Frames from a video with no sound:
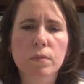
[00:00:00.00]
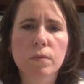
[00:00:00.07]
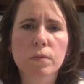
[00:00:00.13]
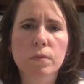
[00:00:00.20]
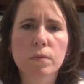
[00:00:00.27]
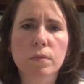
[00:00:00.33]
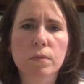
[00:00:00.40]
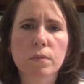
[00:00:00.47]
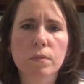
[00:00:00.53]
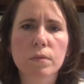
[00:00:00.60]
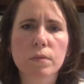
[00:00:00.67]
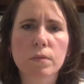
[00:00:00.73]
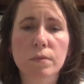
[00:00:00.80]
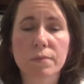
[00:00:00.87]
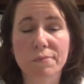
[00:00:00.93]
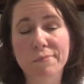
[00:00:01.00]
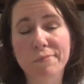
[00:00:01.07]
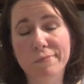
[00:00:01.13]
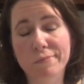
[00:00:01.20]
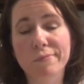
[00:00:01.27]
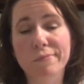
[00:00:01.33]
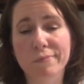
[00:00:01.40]

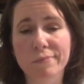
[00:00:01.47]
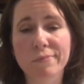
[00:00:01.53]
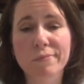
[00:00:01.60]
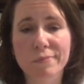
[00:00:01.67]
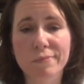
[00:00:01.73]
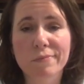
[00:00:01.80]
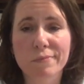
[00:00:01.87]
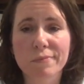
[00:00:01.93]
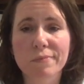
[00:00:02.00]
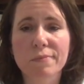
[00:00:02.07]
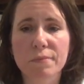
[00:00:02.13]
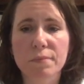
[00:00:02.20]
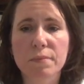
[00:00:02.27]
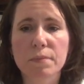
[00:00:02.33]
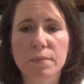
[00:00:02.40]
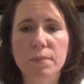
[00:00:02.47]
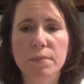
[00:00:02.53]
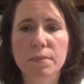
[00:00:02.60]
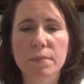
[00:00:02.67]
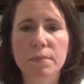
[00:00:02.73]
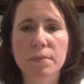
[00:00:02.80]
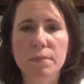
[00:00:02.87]

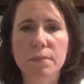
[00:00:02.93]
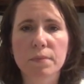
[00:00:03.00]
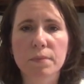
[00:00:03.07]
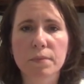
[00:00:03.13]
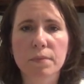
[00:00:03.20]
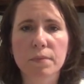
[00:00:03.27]
(silent)